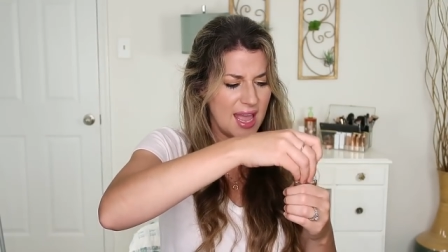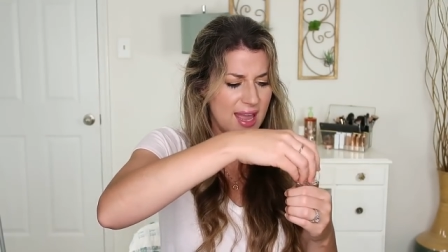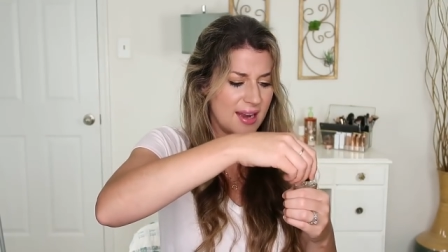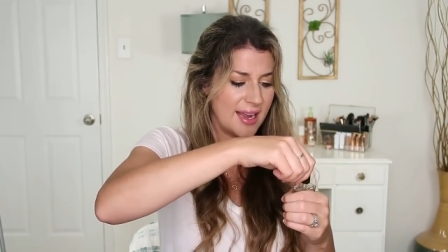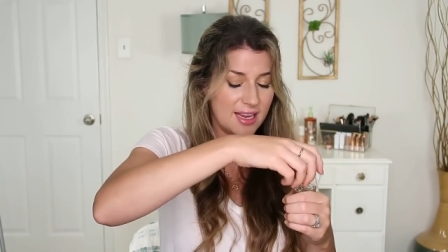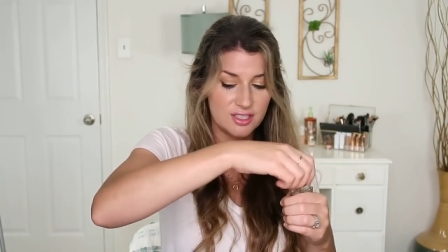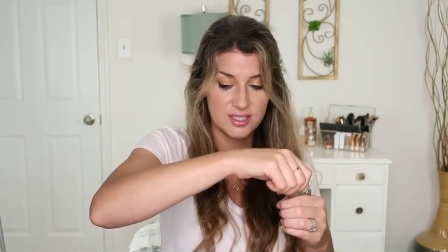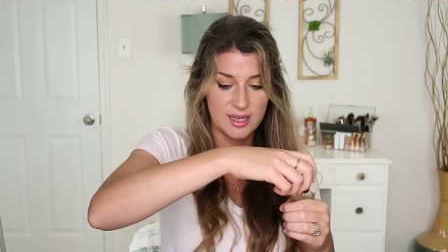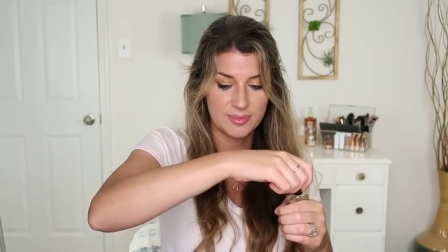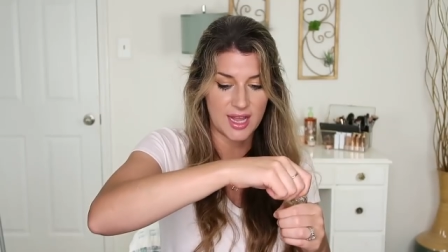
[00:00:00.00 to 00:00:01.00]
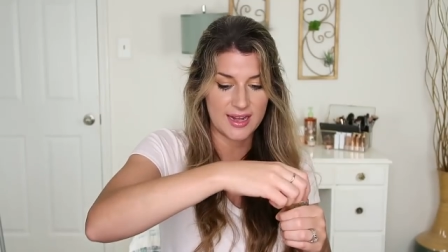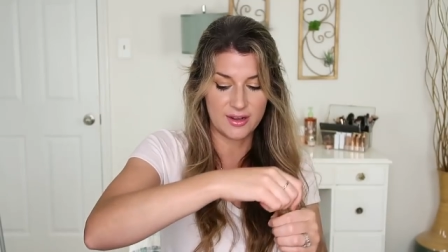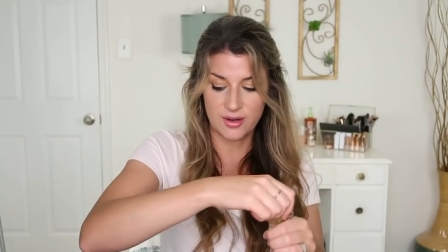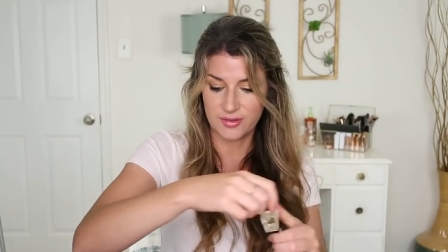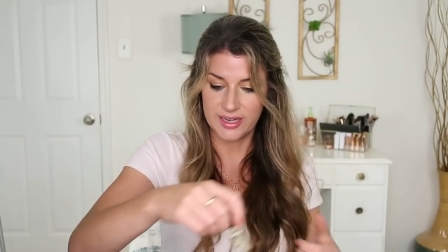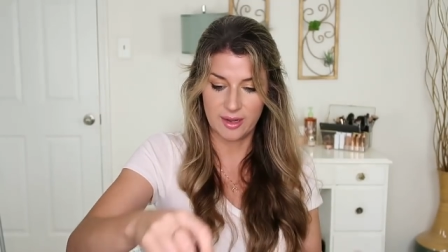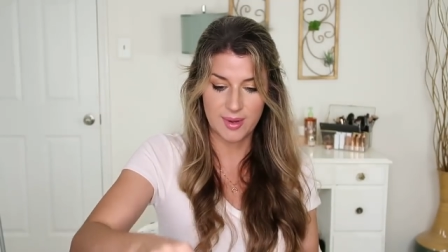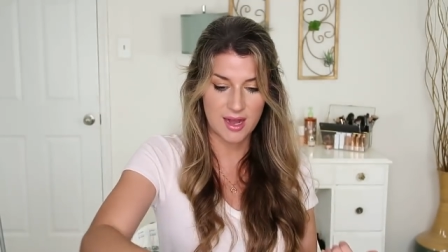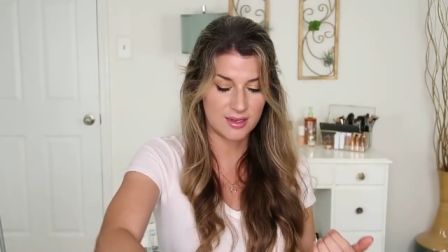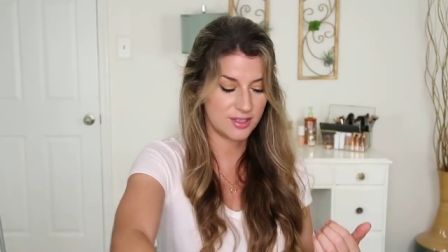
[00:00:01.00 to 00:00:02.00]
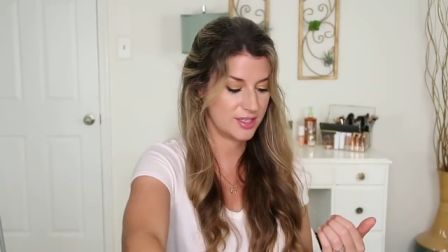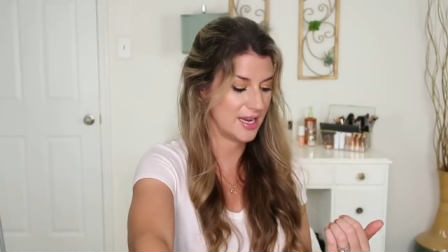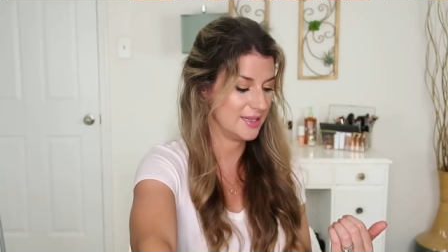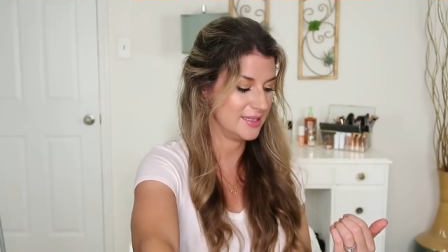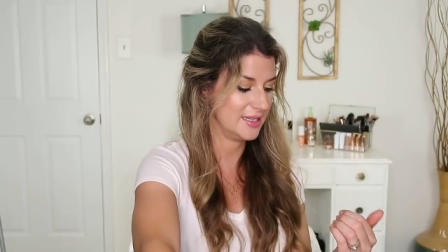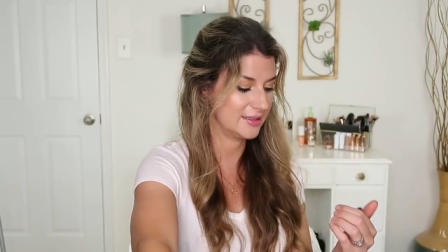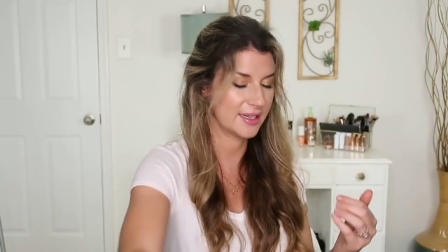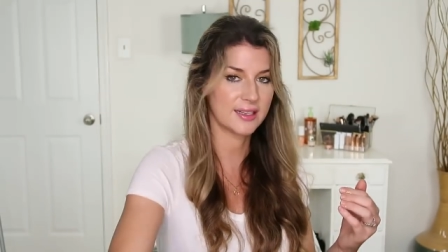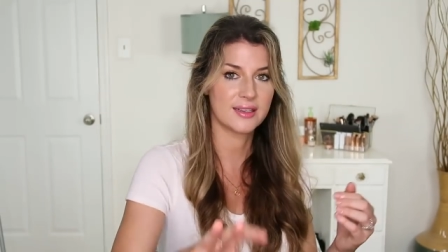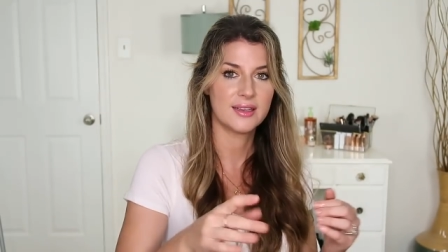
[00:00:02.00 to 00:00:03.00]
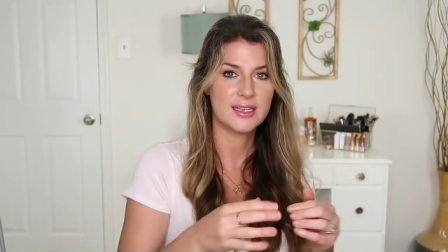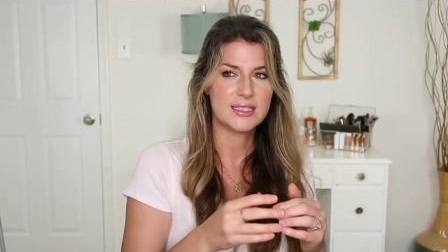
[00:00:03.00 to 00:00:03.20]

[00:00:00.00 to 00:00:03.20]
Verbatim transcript: and i actually applied it over nail polish and it didn't like